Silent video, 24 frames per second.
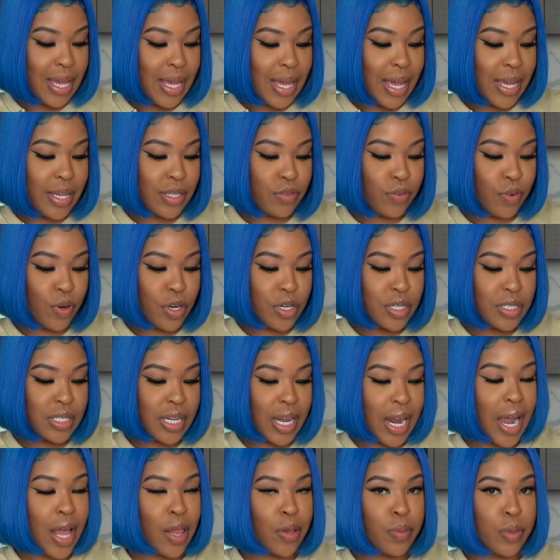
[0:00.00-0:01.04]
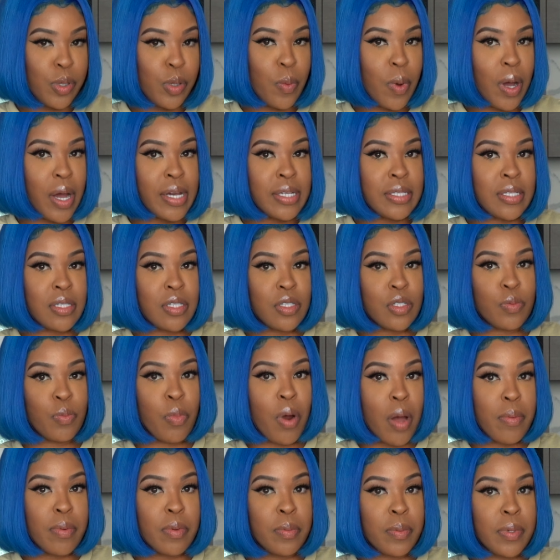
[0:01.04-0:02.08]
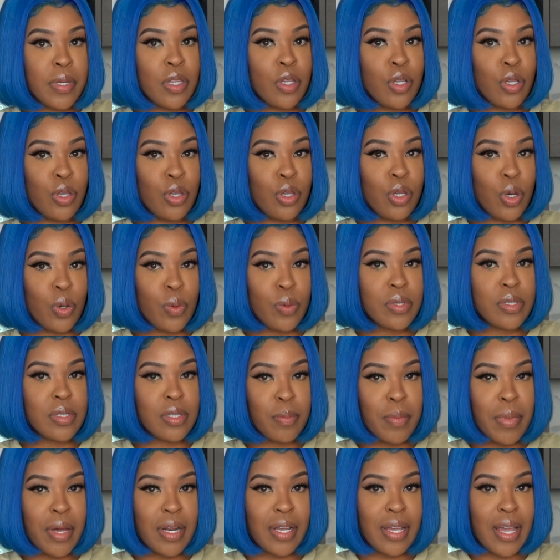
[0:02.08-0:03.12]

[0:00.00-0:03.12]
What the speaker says: As far as calorie wise, this is probably the lowest amount of